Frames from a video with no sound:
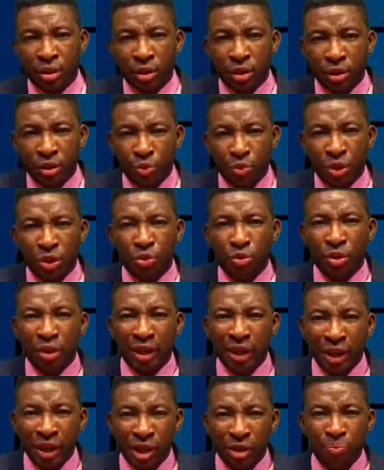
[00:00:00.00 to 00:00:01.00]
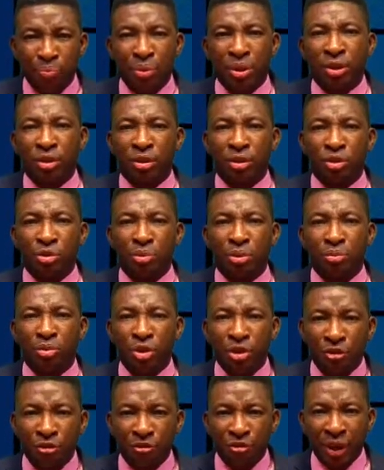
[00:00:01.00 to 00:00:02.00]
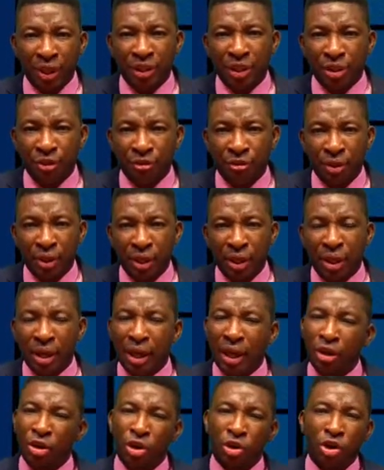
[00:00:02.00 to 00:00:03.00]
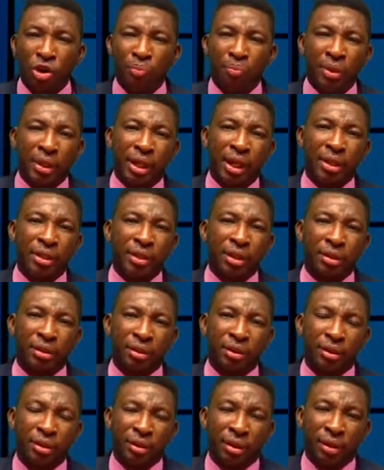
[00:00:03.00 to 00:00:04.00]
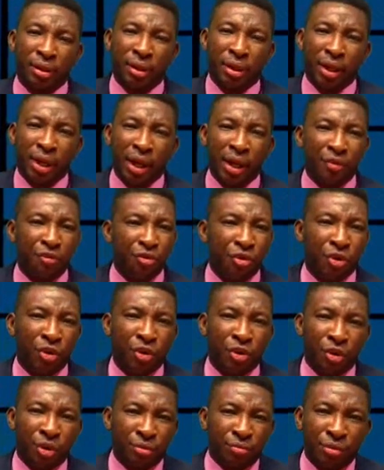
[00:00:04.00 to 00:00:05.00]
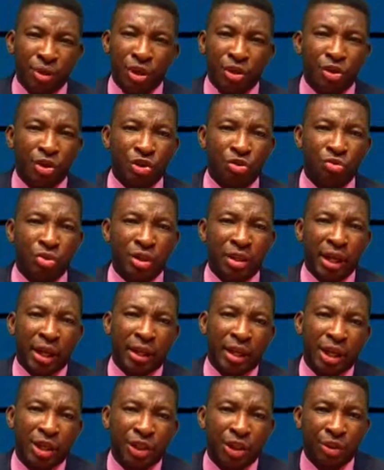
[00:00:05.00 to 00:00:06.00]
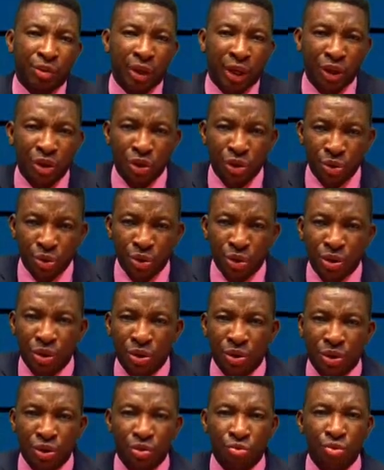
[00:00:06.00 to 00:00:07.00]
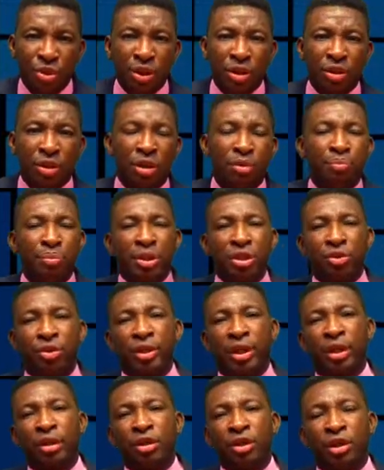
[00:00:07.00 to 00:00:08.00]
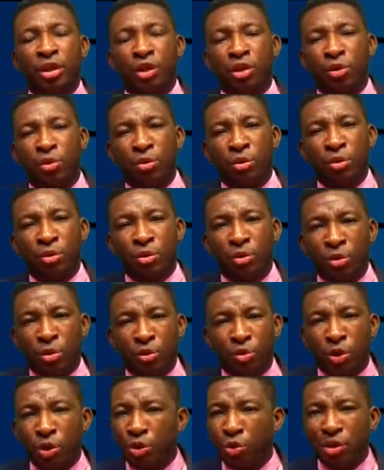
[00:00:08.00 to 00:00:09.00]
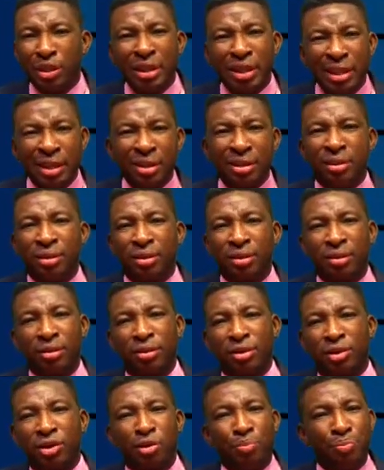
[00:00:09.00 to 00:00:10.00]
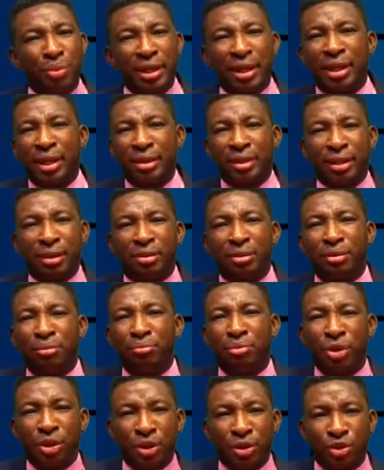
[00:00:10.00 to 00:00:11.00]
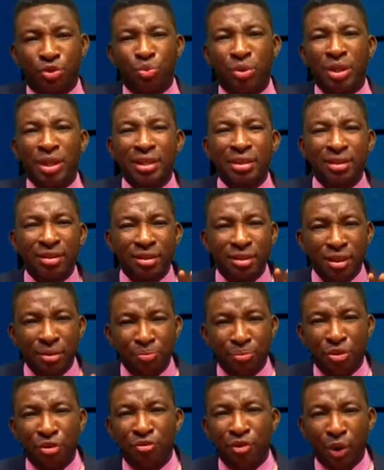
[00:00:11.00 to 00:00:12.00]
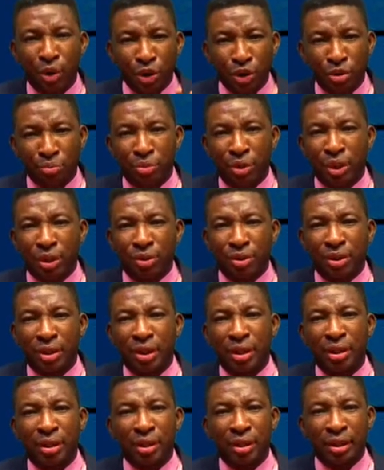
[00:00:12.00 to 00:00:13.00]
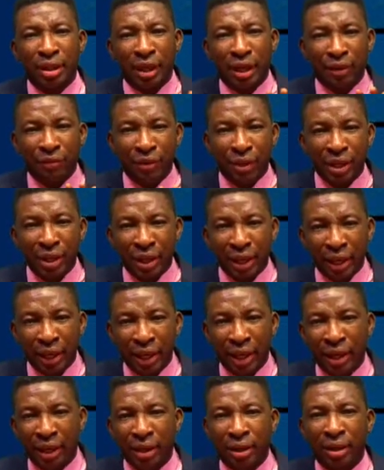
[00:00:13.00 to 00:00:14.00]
which will help it to be more effective and not complicated. And for industries like Nigeria, huge industries, companies, all that, we don't need complicated models. We need simple valuation models that are very clear